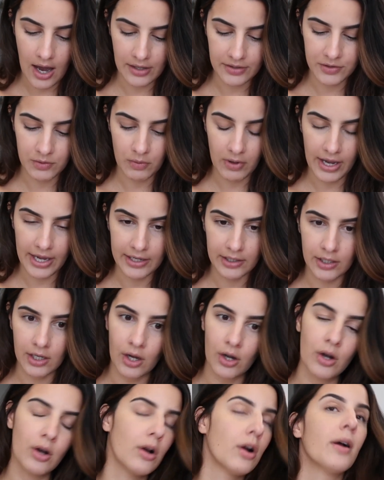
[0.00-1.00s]
so
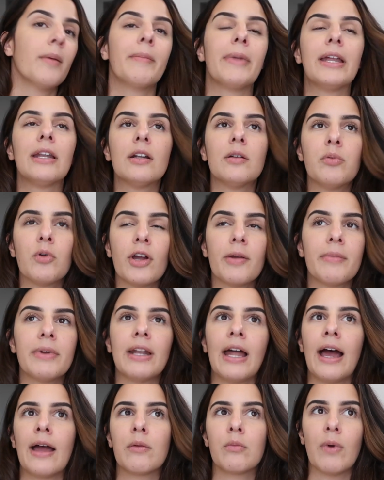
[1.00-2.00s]
I made an
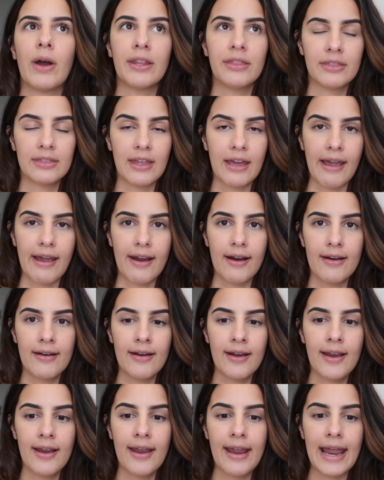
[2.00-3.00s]
appointment. I went
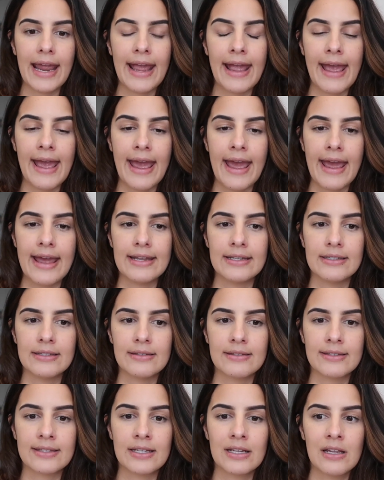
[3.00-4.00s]
there,
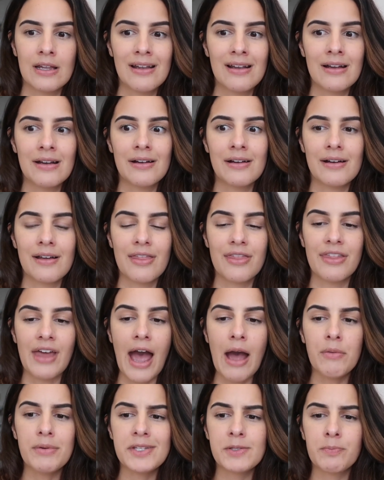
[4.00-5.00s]
and
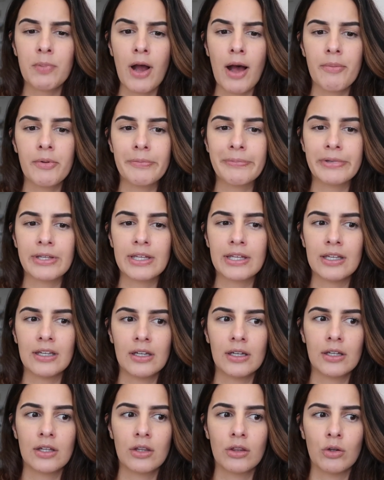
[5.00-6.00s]
that was
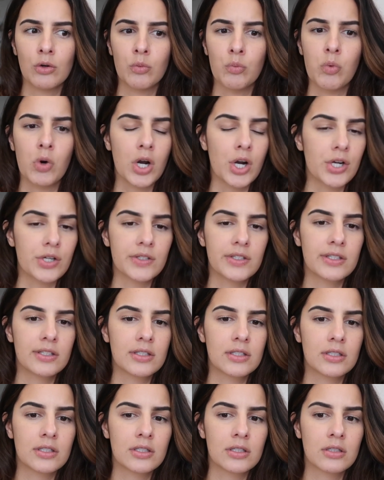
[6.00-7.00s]
probably the
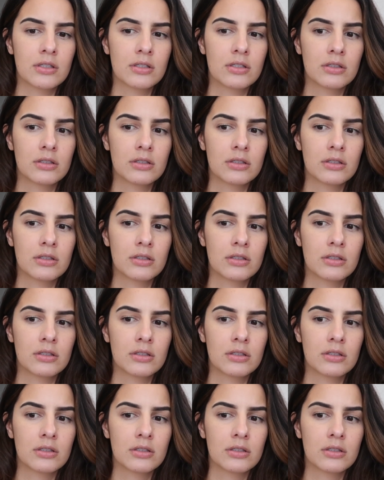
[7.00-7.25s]
worst,